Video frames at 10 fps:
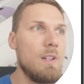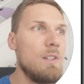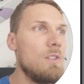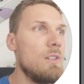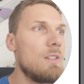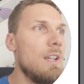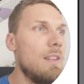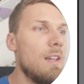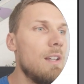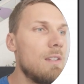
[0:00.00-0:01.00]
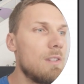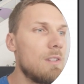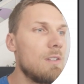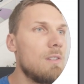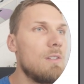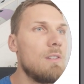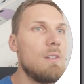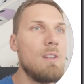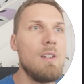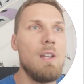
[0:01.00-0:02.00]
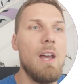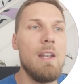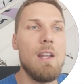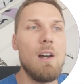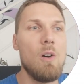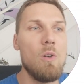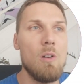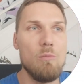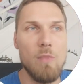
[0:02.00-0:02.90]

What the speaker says: Just like that. And now,